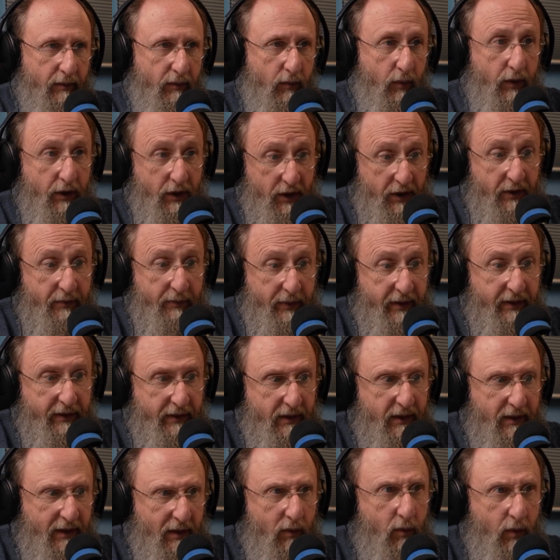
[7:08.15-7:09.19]
which is
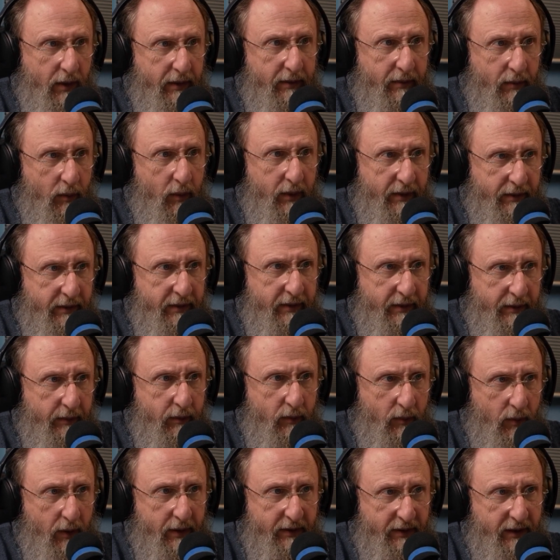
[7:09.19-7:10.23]
basically
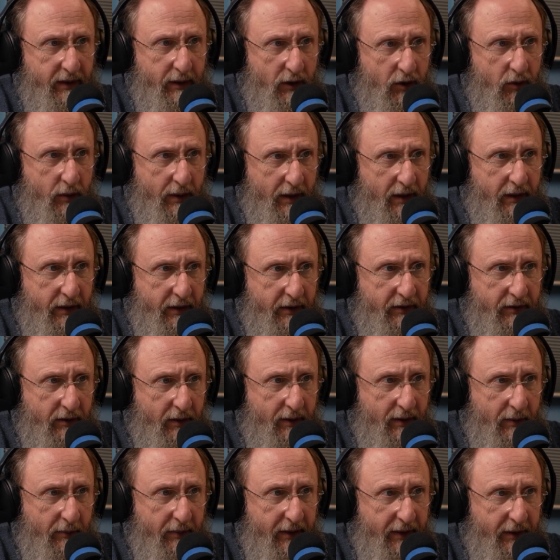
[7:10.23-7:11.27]
what sexuality is
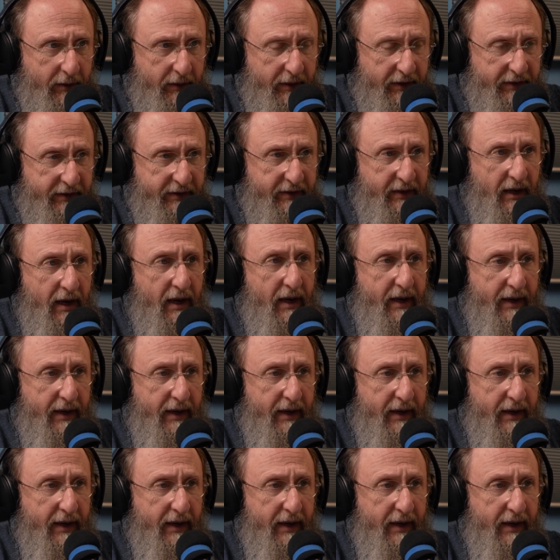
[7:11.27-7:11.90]
all about. It's